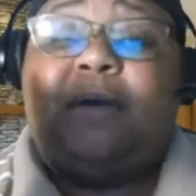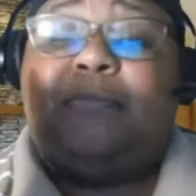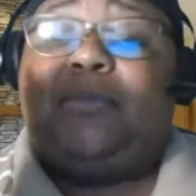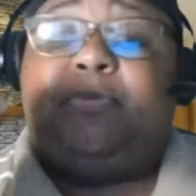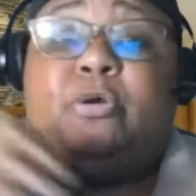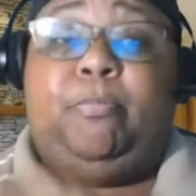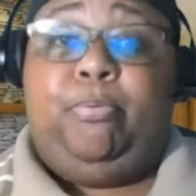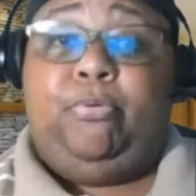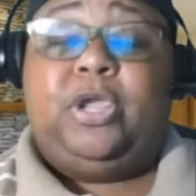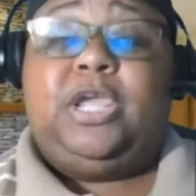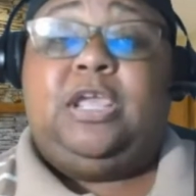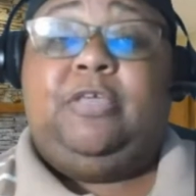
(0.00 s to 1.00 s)
I'm able to
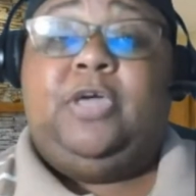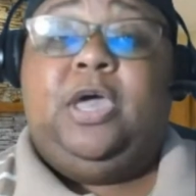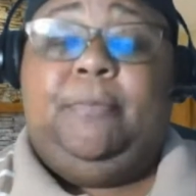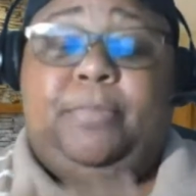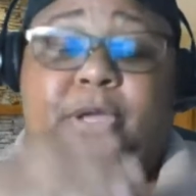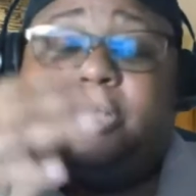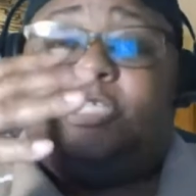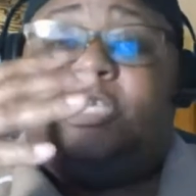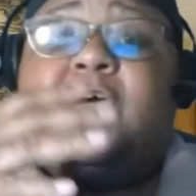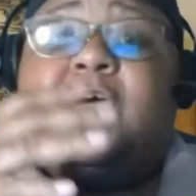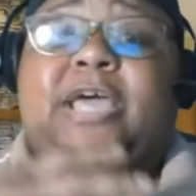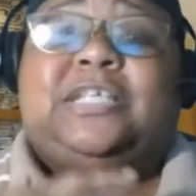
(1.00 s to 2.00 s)
breathe. Because
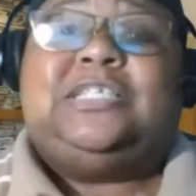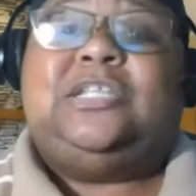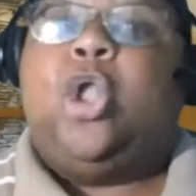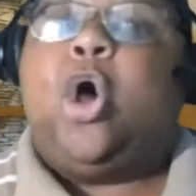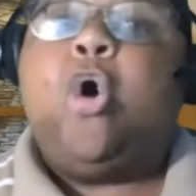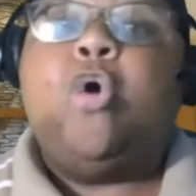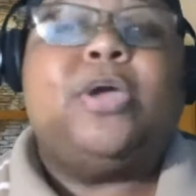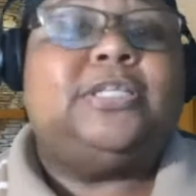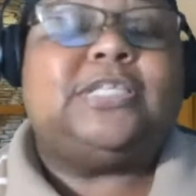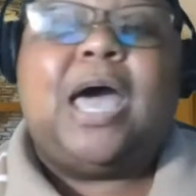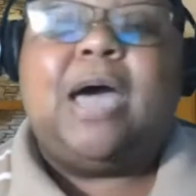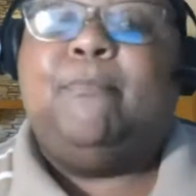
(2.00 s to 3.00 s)
as long
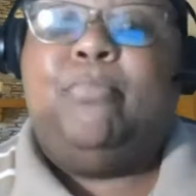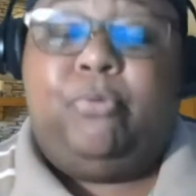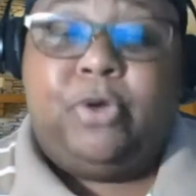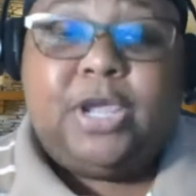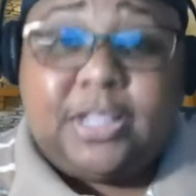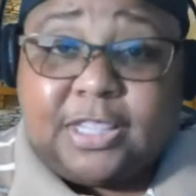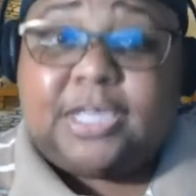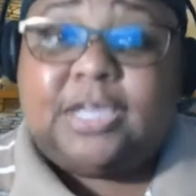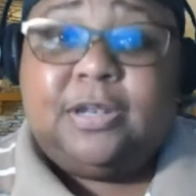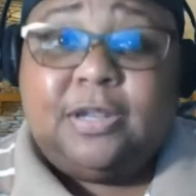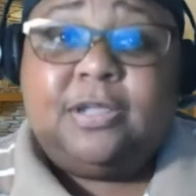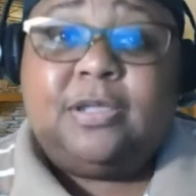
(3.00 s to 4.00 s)
as I'm
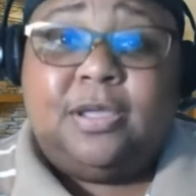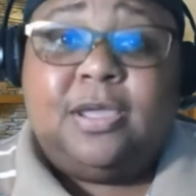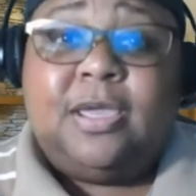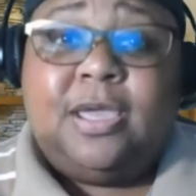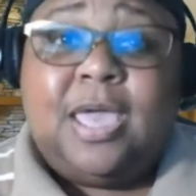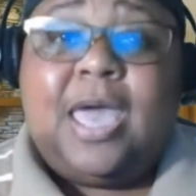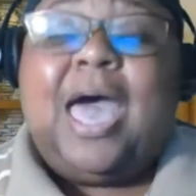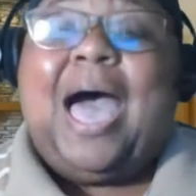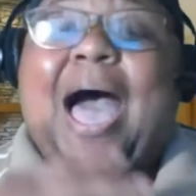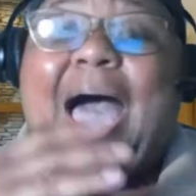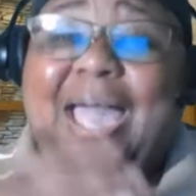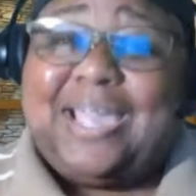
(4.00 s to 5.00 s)
breathing,
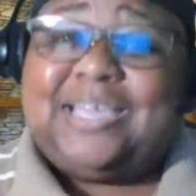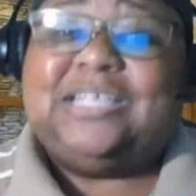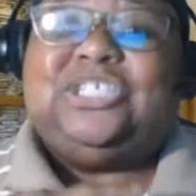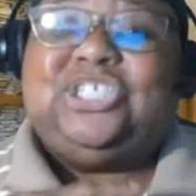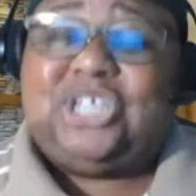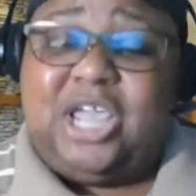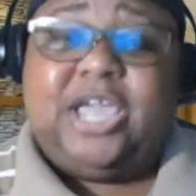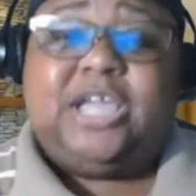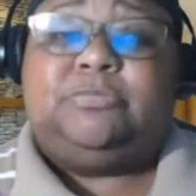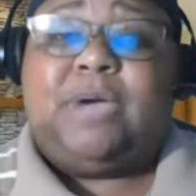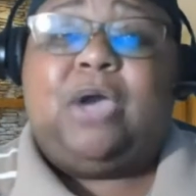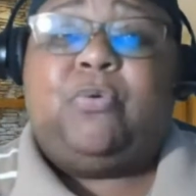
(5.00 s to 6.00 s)
I can
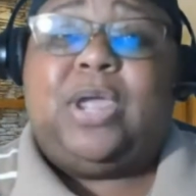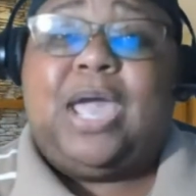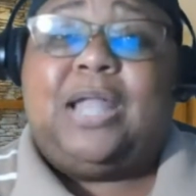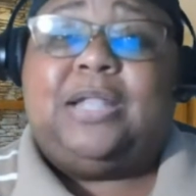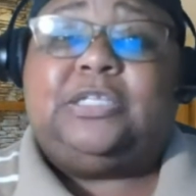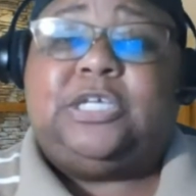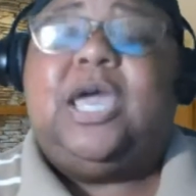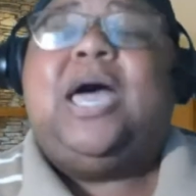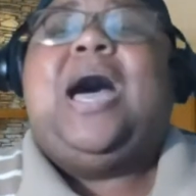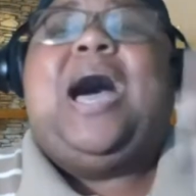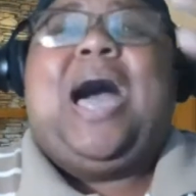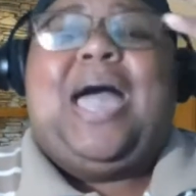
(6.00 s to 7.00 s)
change my reality.
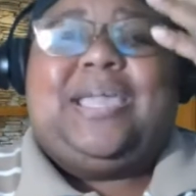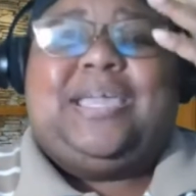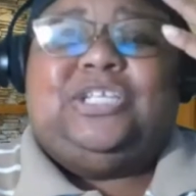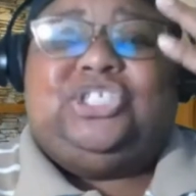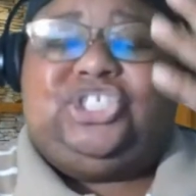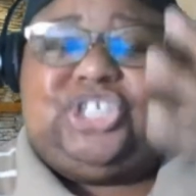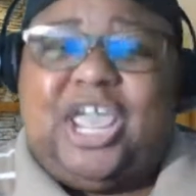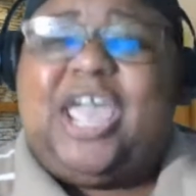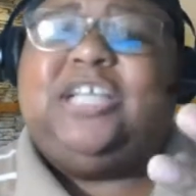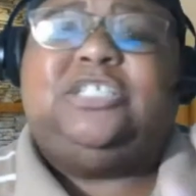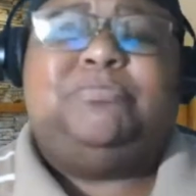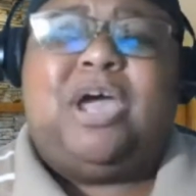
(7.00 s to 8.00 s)
I can
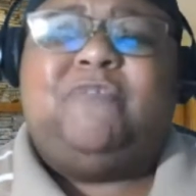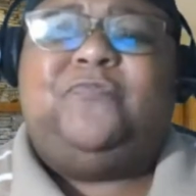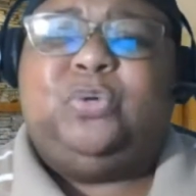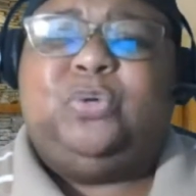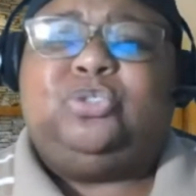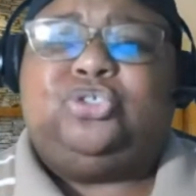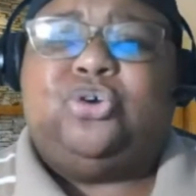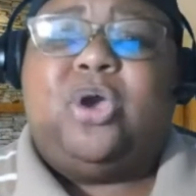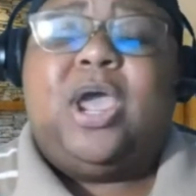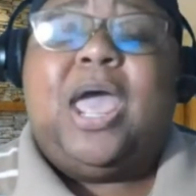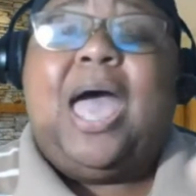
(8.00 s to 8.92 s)
change my future.